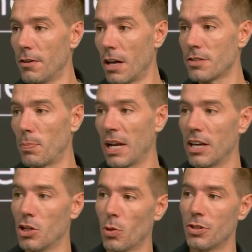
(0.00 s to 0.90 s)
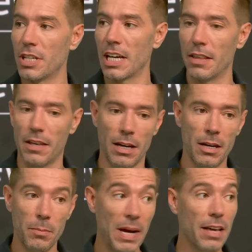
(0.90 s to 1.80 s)
As a player, you want to get there.
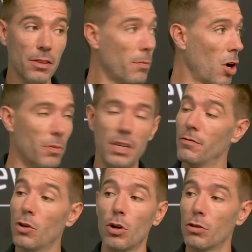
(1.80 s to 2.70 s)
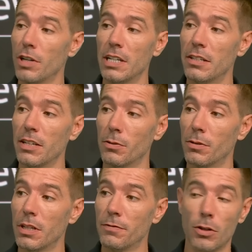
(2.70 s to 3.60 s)
But at the moment, they've not agreed a deal.
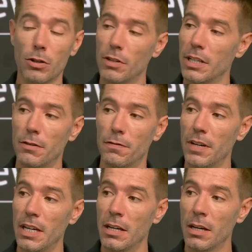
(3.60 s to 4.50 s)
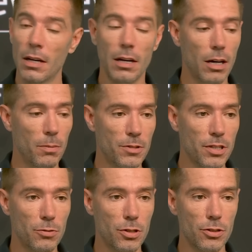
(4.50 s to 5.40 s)
They've not agreed the fee.
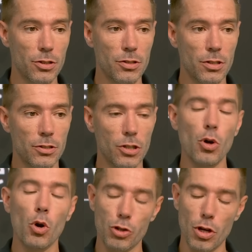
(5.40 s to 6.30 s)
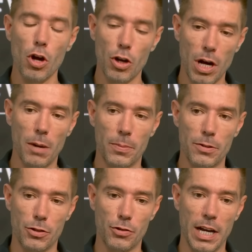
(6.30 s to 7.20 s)
So to not turn up
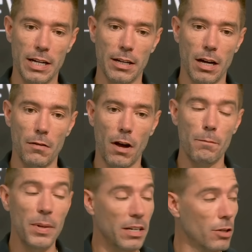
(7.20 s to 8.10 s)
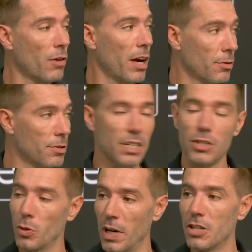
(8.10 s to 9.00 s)
to training, I've been in around
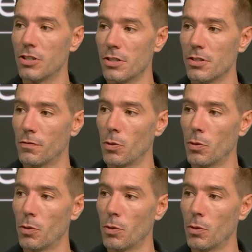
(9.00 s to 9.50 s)
situations at